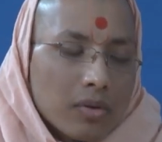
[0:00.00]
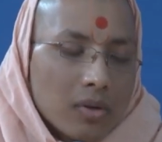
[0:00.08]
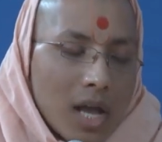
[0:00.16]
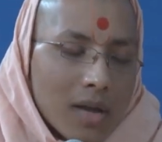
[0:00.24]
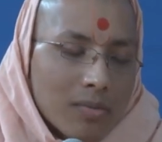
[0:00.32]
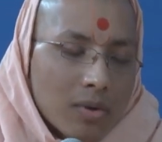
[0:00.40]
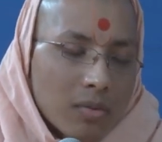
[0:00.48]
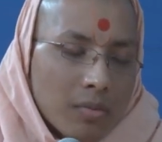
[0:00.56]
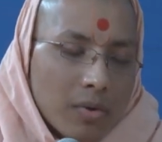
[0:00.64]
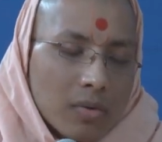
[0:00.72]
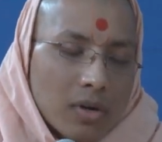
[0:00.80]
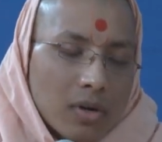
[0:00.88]
life of
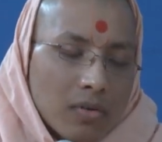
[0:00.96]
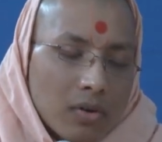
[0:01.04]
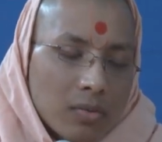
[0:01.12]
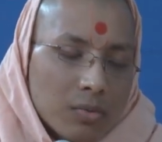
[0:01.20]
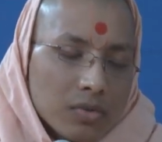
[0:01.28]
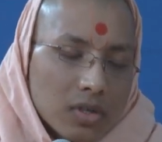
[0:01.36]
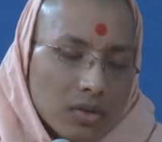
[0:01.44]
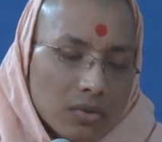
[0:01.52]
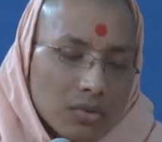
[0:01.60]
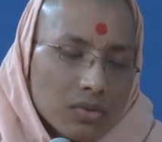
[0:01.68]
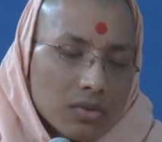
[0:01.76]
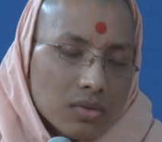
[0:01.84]
our, our
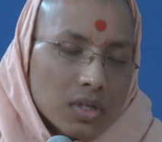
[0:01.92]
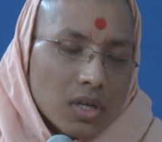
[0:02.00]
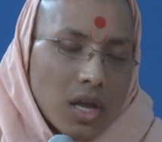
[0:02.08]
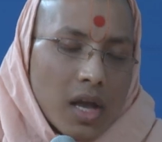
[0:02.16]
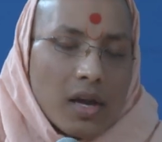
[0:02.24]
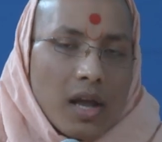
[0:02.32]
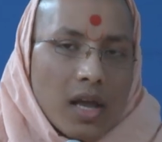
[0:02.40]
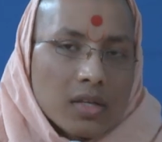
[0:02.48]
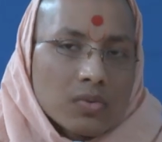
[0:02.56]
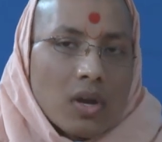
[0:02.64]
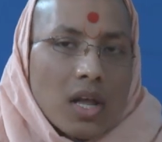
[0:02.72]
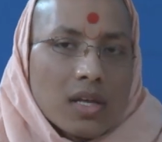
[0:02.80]
Guruji and
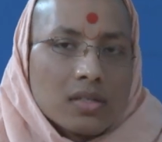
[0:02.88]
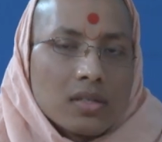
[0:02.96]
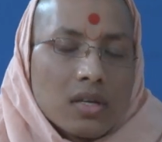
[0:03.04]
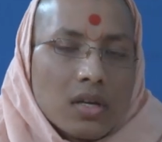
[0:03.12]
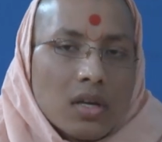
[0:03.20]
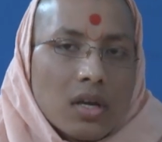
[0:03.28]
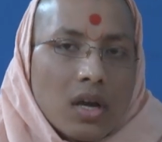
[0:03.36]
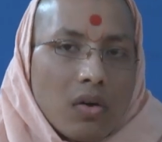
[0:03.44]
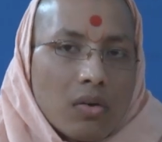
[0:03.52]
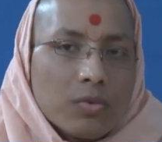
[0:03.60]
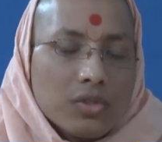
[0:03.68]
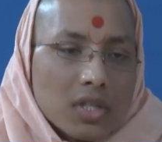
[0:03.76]
as well as
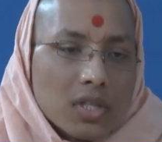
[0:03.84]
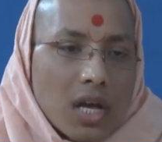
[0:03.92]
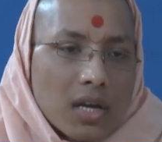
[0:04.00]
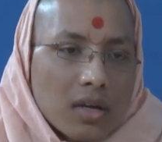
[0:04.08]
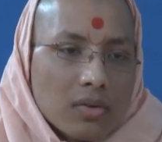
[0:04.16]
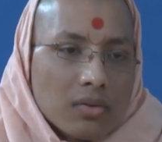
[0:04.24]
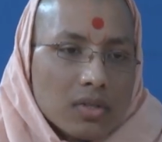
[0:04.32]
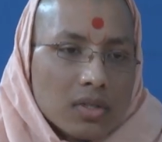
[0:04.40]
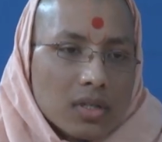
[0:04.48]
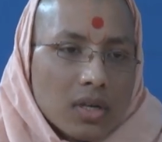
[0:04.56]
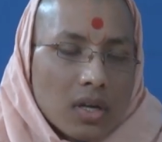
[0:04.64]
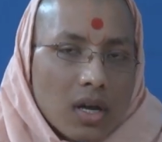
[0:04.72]
our Pujya Dada Guruji.